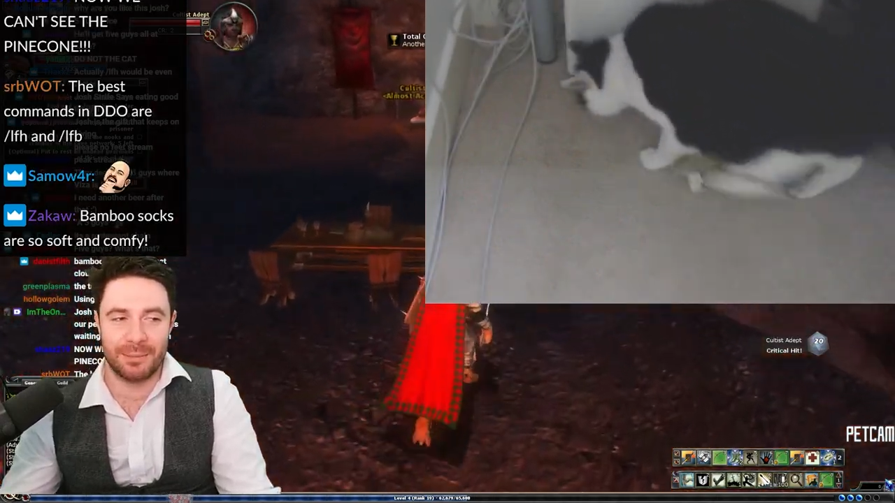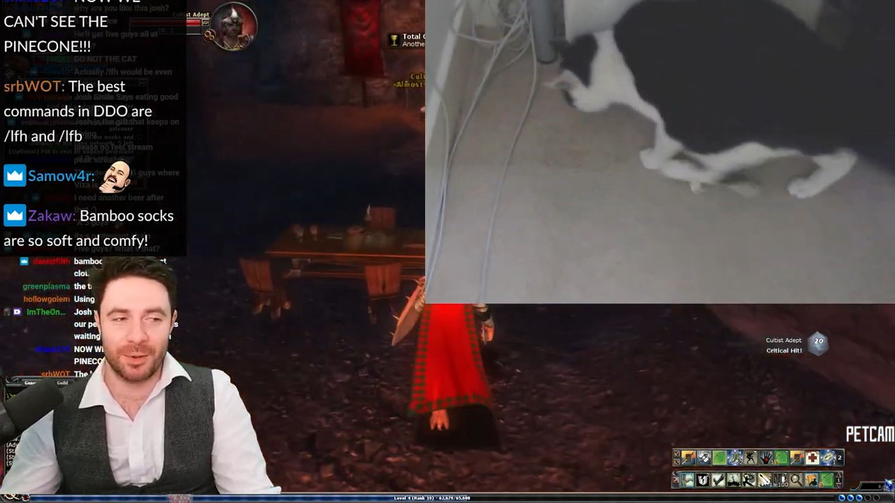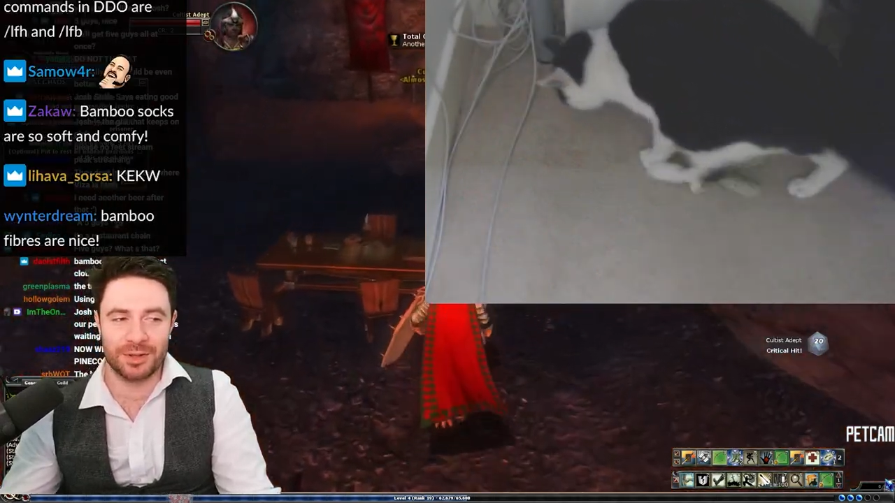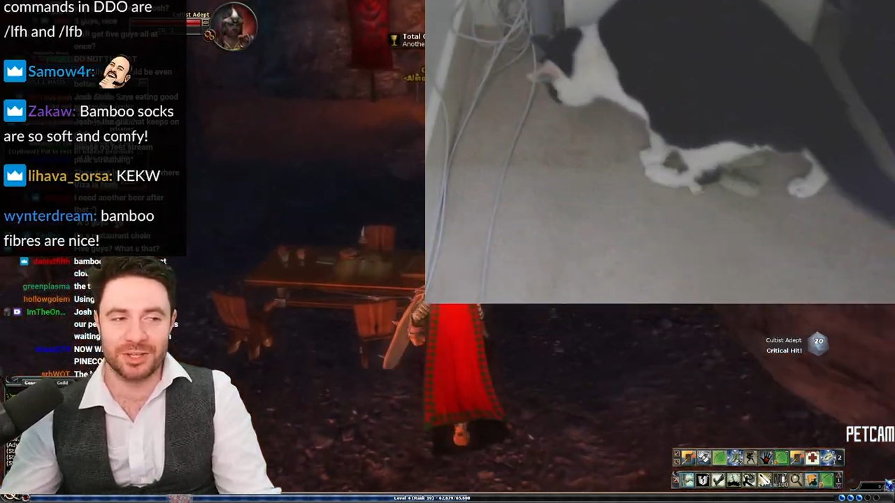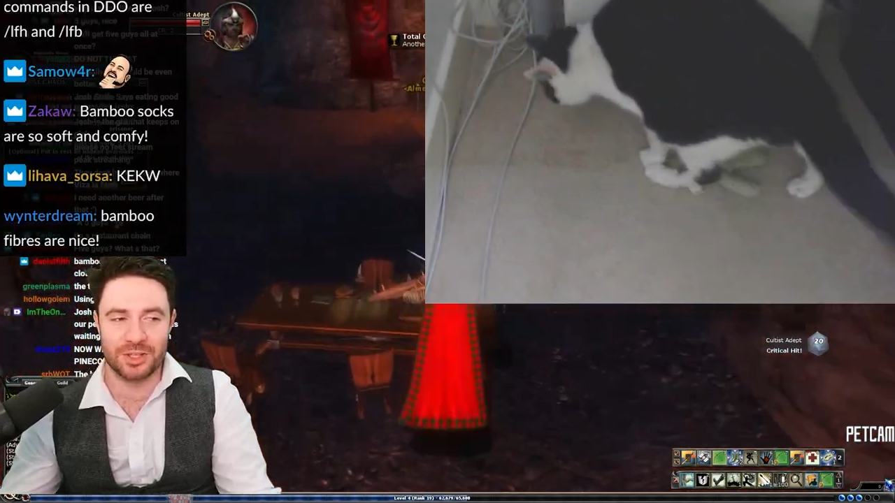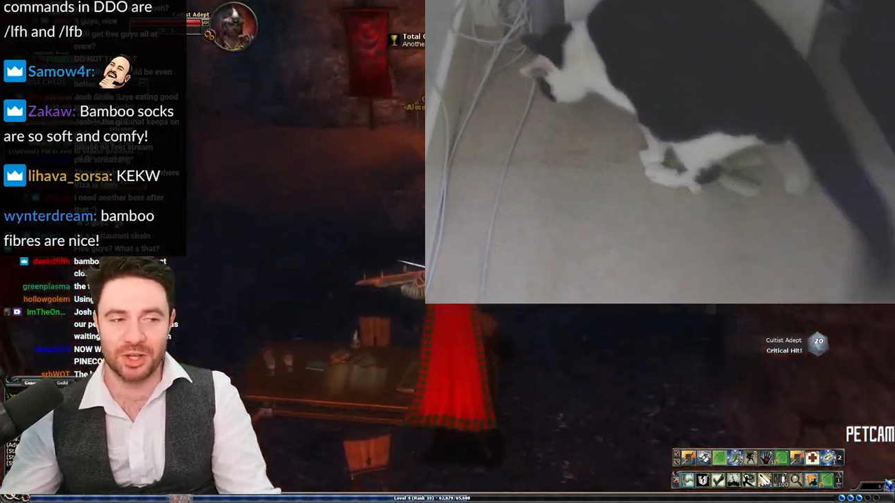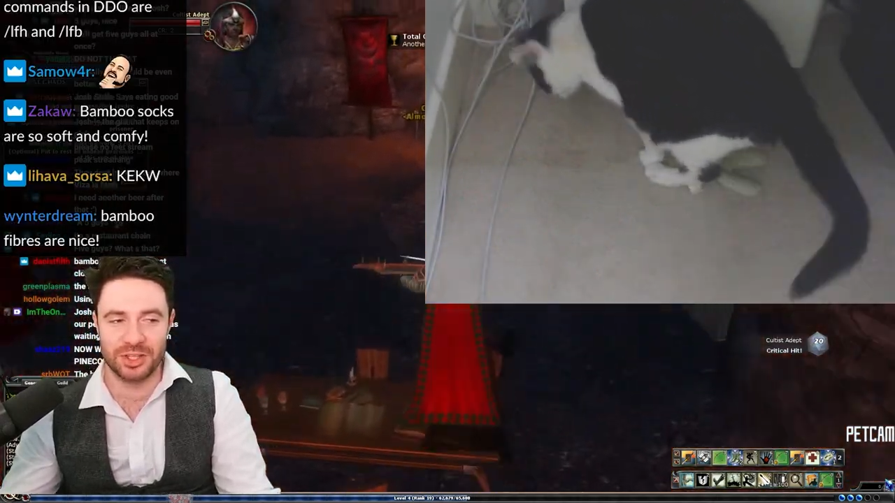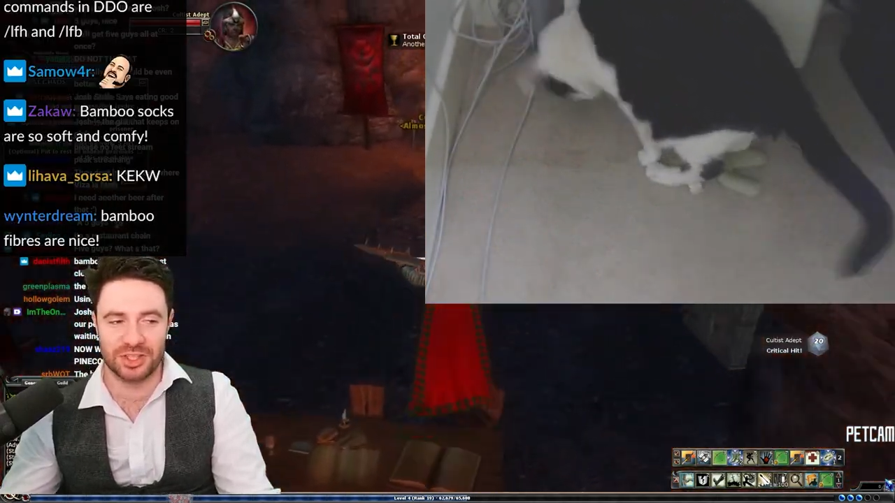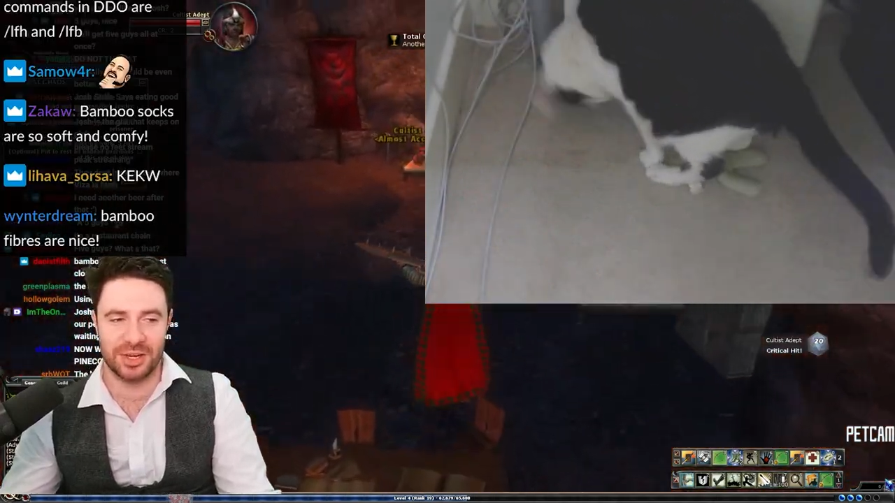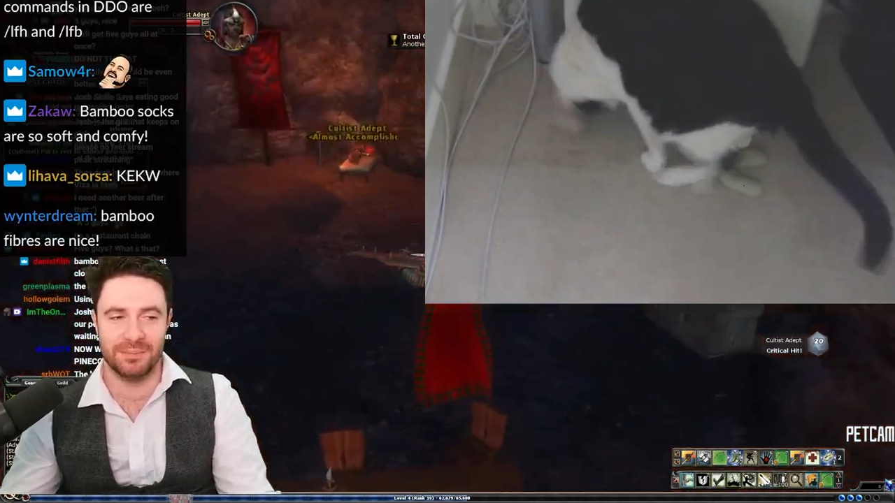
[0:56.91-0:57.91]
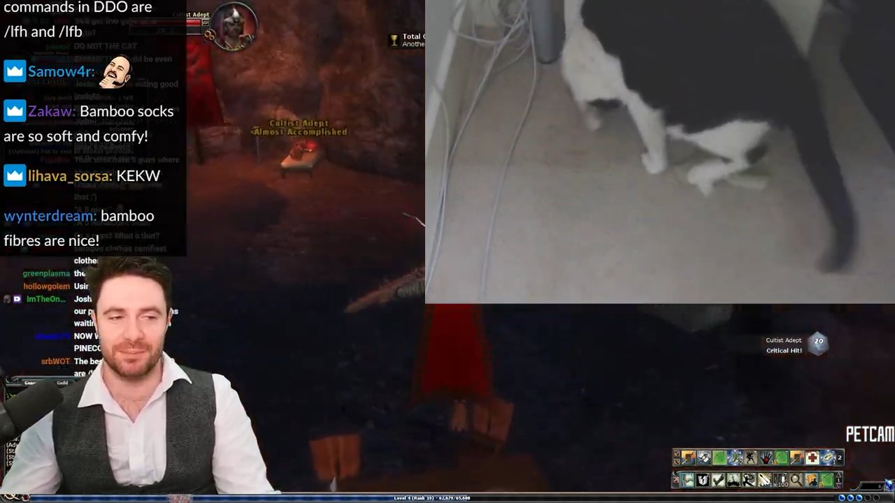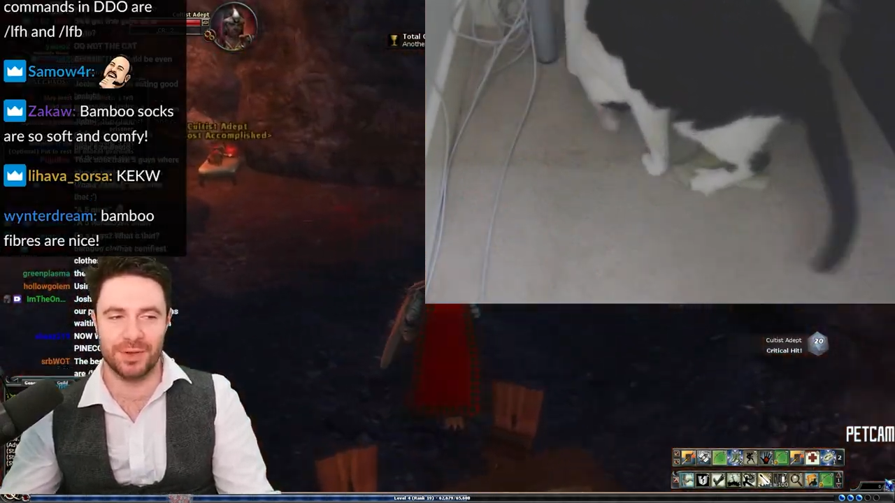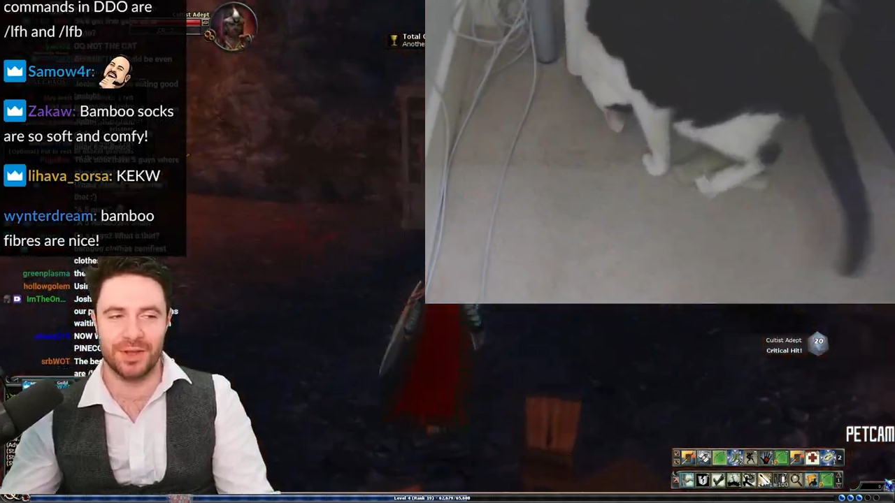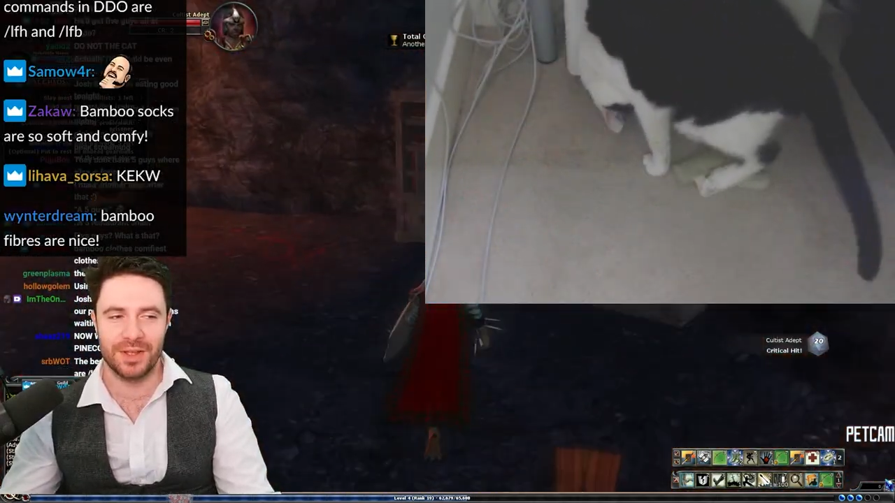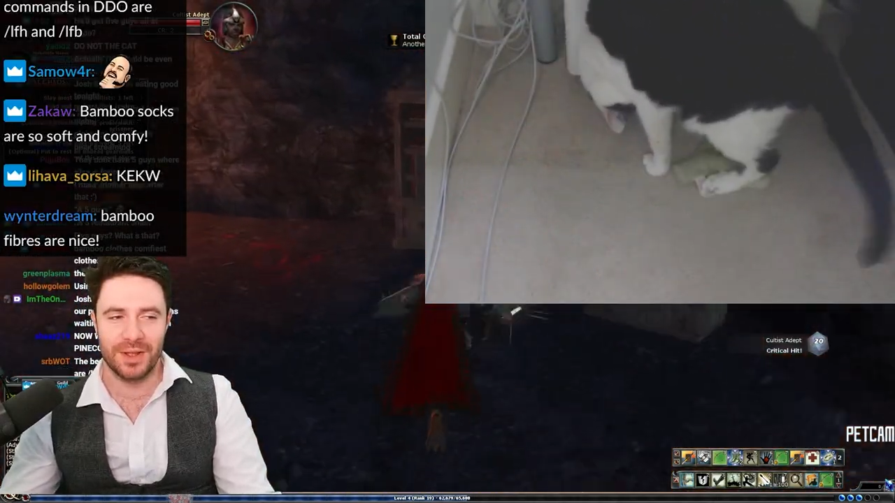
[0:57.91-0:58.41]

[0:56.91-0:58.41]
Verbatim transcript: I'm not going to judge him, but